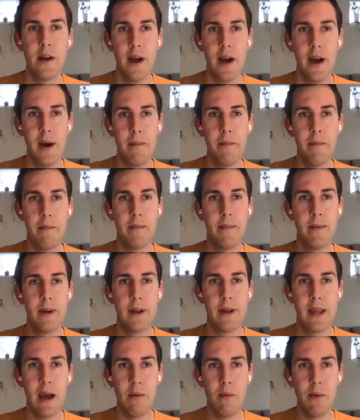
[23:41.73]
um,
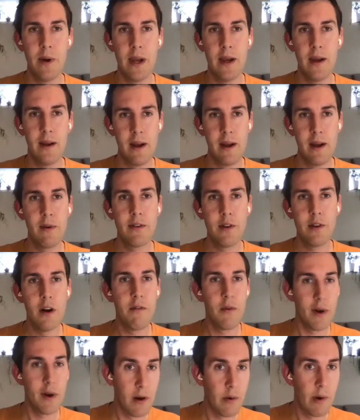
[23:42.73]
can we, can we
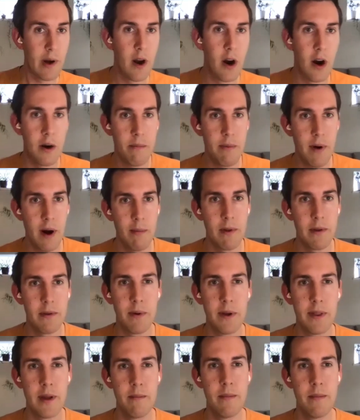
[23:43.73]
solve really, really hard problems
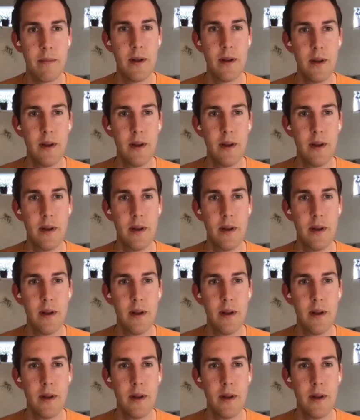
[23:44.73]
with them?